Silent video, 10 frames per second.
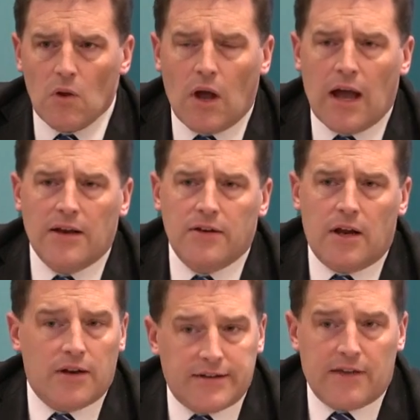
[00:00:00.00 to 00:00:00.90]

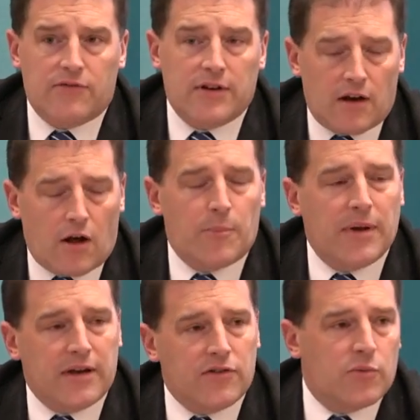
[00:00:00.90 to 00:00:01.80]
And definitely a lot
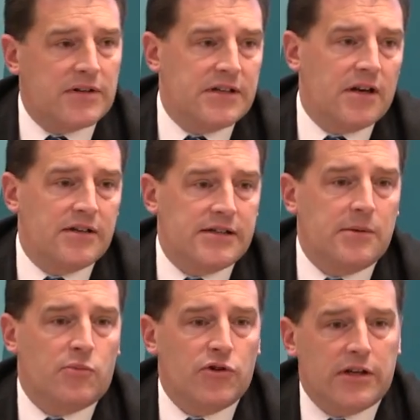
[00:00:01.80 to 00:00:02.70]
bigger than 2019
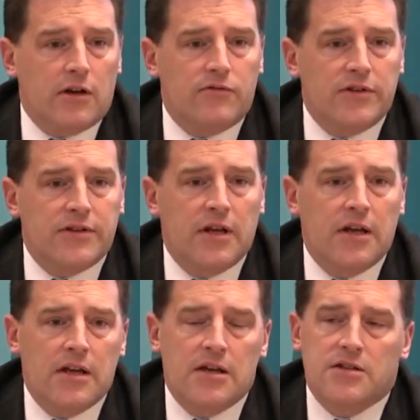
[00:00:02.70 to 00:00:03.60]
pre-COVID.
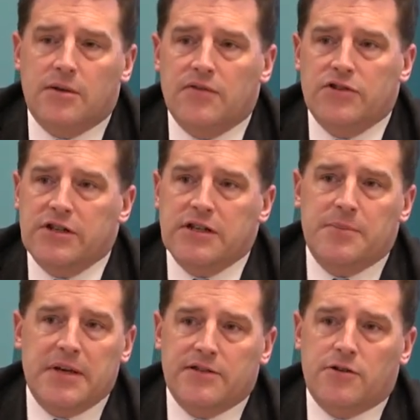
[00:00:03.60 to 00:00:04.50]
So even
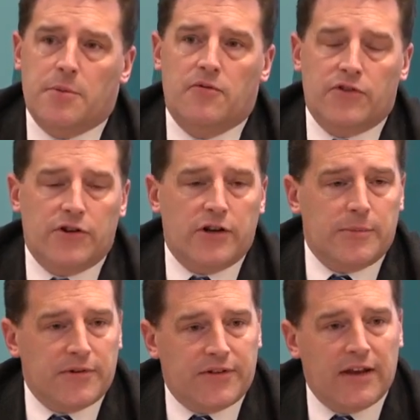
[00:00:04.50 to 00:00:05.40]
GDP is up over
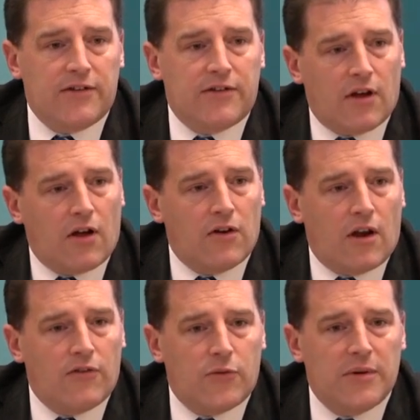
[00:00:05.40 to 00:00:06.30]
30%
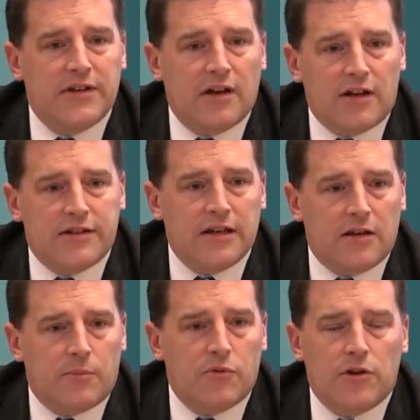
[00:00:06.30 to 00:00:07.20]
on
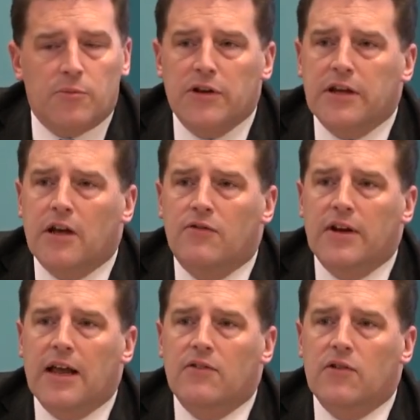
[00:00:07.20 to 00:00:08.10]
2019, the pre-COVID
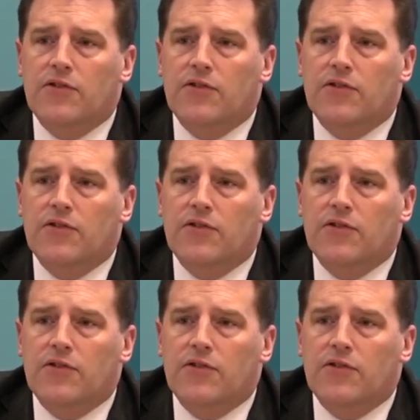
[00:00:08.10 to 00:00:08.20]
levels.